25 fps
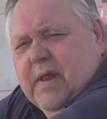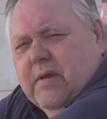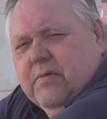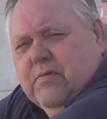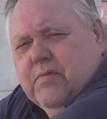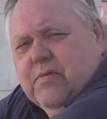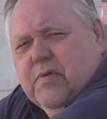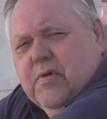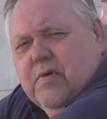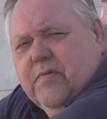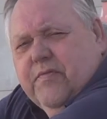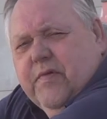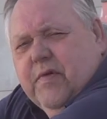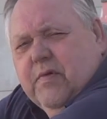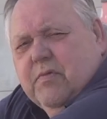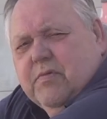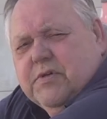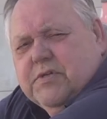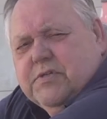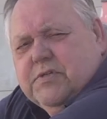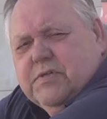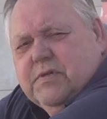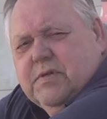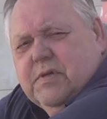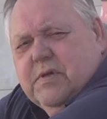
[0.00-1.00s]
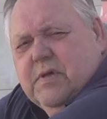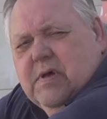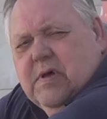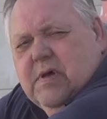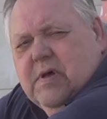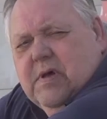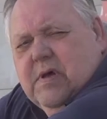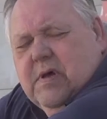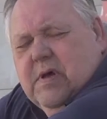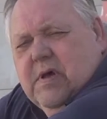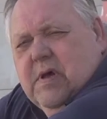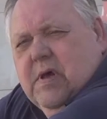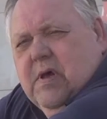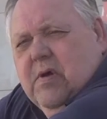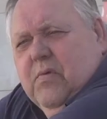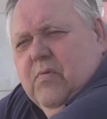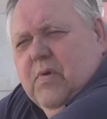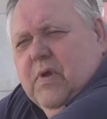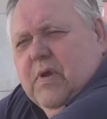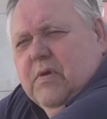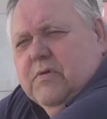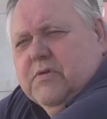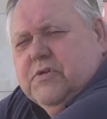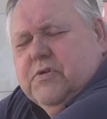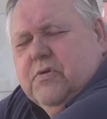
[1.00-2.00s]
I don't know if it was
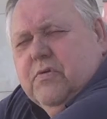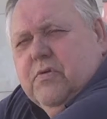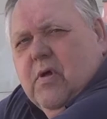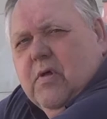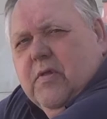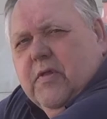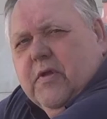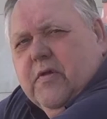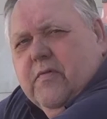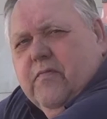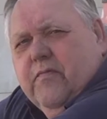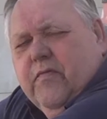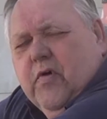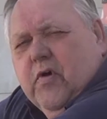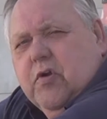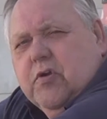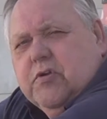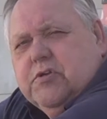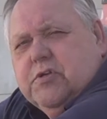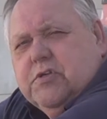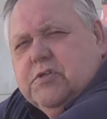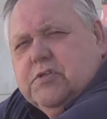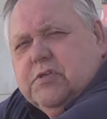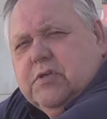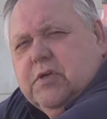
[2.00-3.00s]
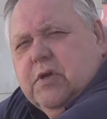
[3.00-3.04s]
when I was doing all the conversions,